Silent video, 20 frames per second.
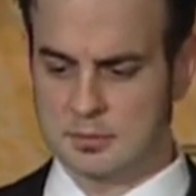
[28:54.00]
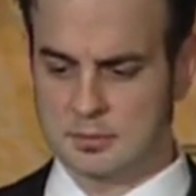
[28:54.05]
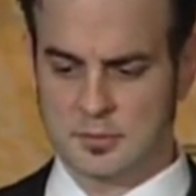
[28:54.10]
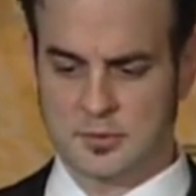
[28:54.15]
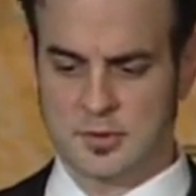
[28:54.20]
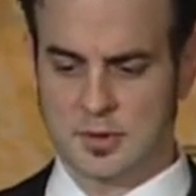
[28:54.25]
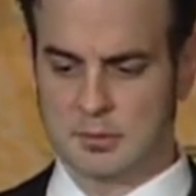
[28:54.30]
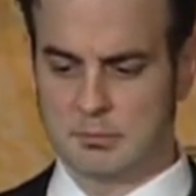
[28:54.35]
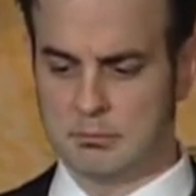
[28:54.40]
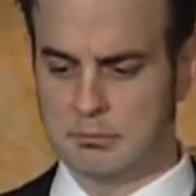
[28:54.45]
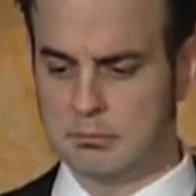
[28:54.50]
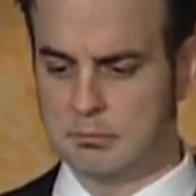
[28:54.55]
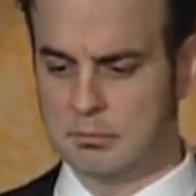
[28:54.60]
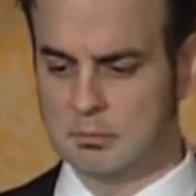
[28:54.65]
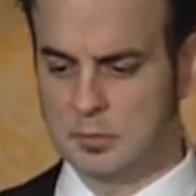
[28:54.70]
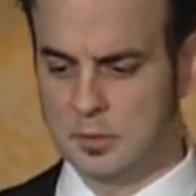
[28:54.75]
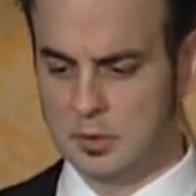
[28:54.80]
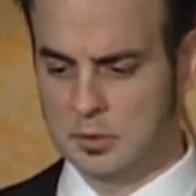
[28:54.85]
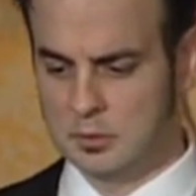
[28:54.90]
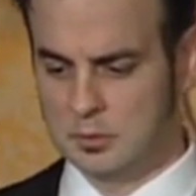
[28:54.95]
some
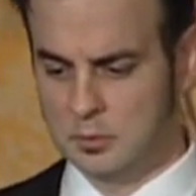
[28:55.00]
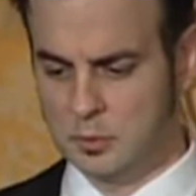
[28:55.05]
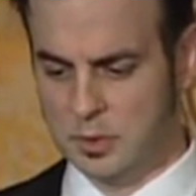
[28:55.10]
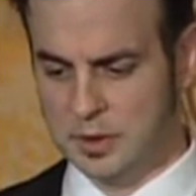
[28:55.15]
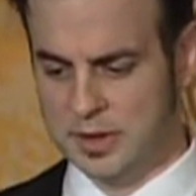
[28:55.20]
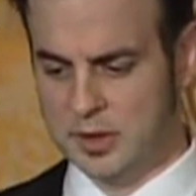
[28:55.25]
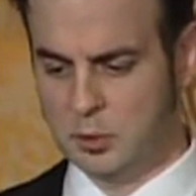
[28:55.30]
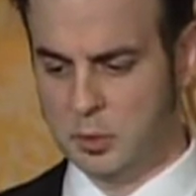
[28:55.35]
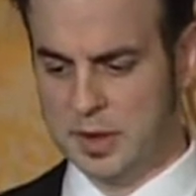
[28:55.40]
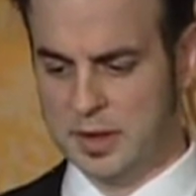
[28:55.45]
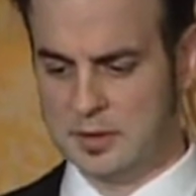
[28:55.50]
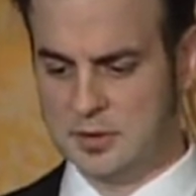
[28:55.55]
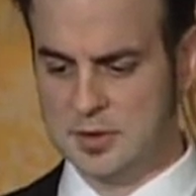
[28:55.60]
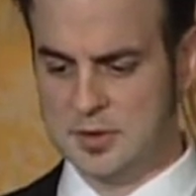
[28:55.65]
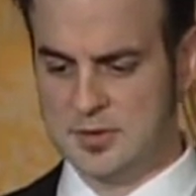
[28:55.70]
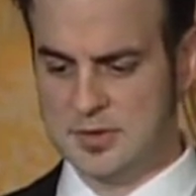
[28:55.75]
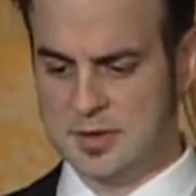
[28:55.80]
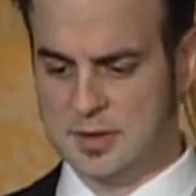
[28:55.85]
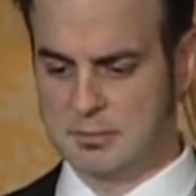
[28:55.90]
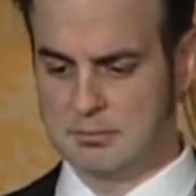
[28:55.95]
really quick,
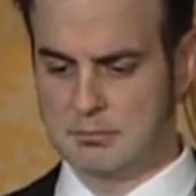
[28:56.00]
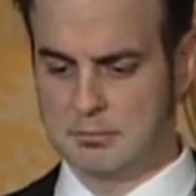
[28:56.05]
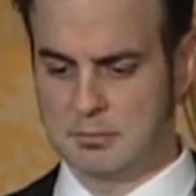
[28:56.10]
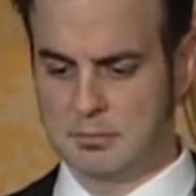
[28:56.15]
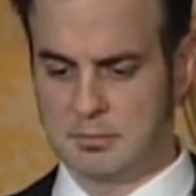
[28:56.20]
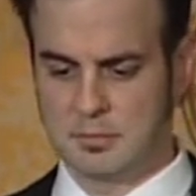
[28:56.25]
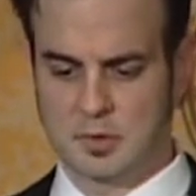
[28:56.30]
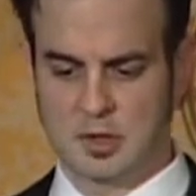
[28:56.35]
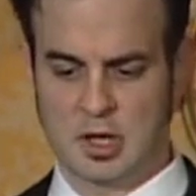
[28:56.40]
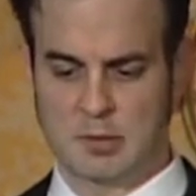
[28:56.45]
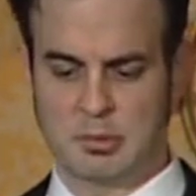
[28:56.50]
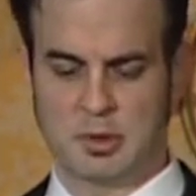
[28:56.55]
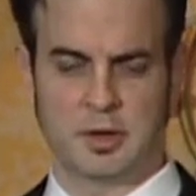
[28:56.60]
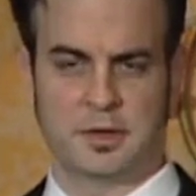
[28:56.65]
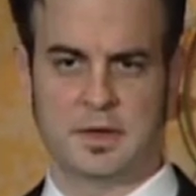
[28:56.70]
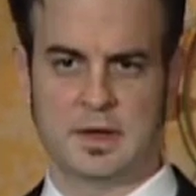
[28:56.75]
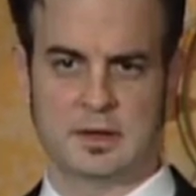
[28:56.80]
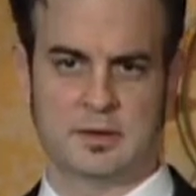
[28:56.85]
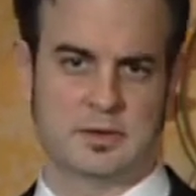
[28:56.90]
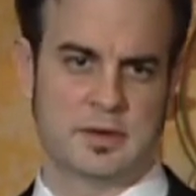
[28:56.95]
couple
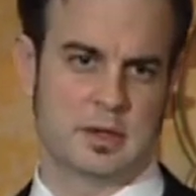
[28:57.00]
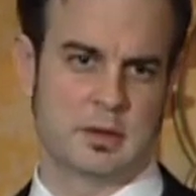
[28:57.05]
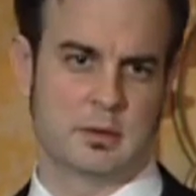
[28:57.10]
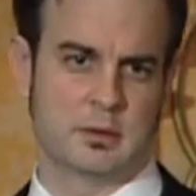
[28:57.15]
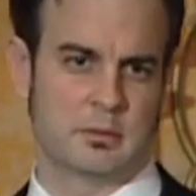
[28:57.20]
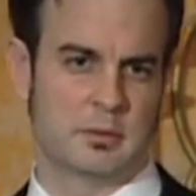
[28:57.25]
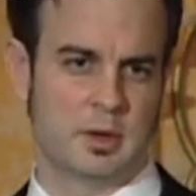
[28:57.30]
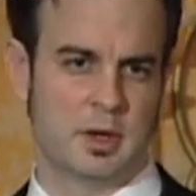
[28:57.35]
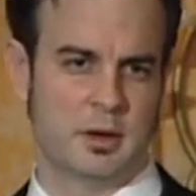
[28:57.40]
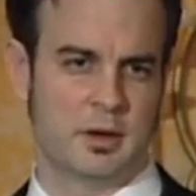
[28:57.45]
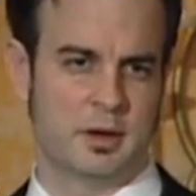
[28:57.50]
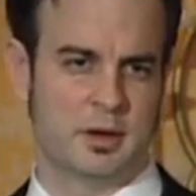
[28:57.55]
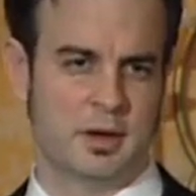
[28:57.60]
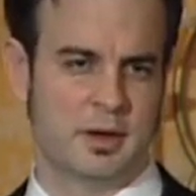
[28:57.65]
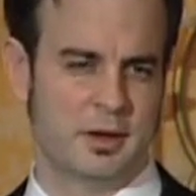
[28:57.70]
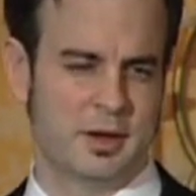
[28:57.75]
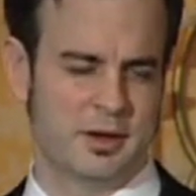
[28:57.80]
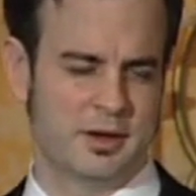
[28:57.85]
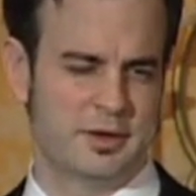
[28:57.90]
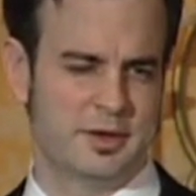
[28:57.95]
of things that are
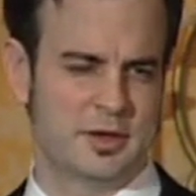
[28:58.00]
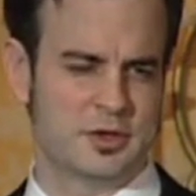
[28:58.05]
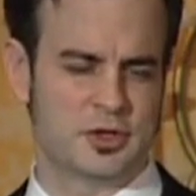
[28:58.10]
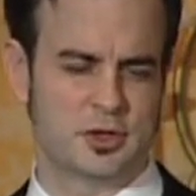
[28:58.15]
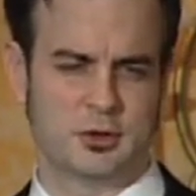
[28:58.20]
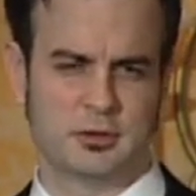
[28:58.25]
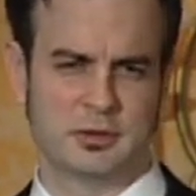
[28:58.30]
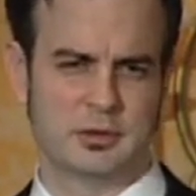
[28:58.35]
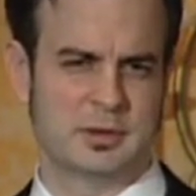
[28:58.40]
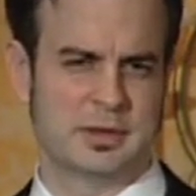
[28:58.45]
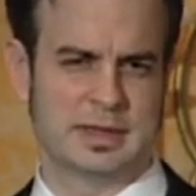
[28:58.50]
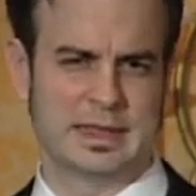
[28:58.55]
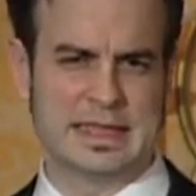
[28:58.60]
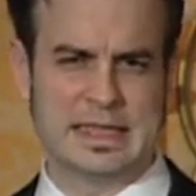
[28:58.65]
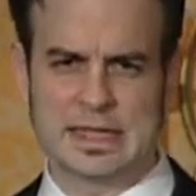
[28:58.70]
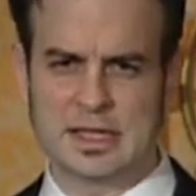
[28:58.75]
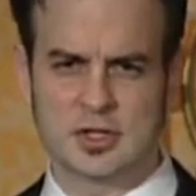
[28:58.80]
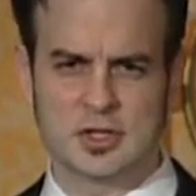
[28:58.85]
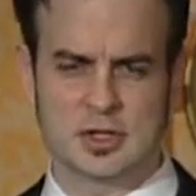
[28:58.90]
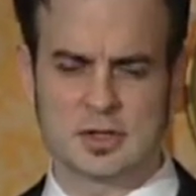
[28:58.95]
additional
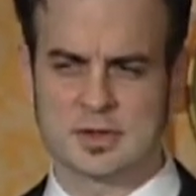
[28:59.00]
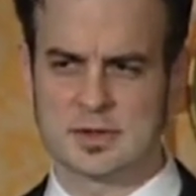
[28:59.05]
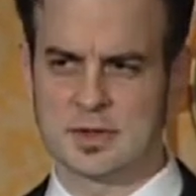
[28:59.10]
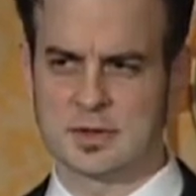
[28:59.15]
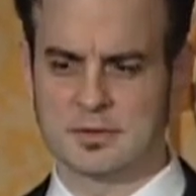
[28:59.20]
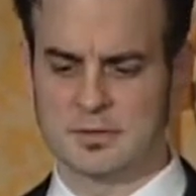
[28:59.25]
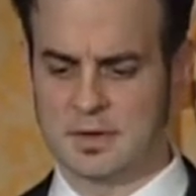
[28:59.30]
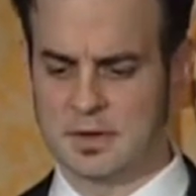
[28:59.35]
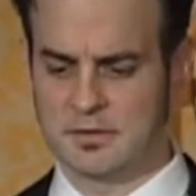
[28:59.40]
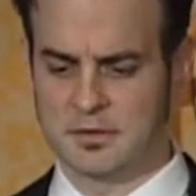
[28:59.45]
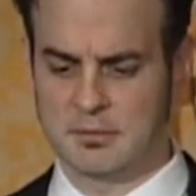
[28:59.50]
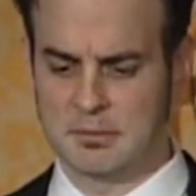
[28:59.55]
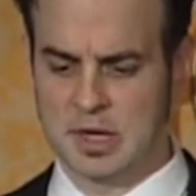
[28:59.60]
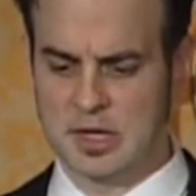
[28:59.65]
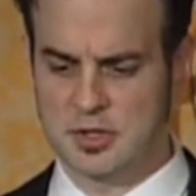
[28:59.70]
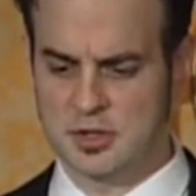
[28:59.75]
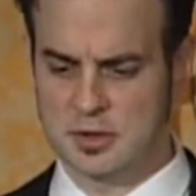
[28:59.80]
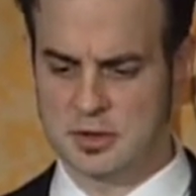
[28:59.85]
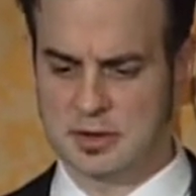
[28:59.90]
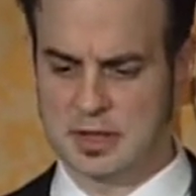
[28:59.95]
leakages of
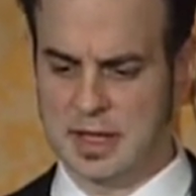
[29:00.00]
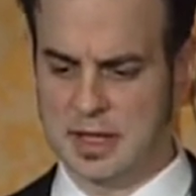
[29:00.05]
information.